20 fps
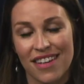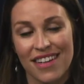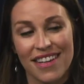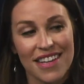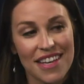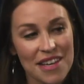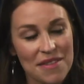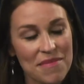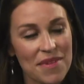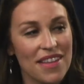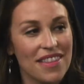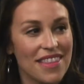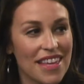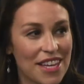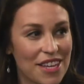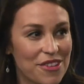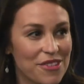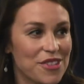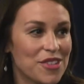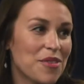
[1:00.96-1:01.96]
Kim,
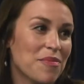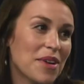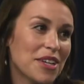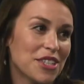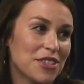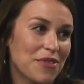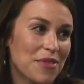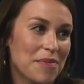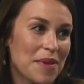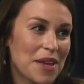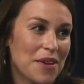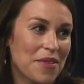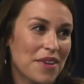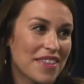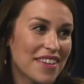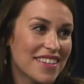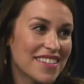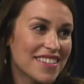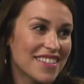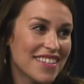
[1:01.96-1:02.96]
thank you so much for being
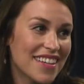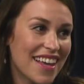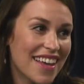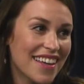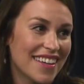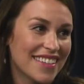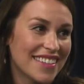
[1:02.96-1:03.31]
with us today.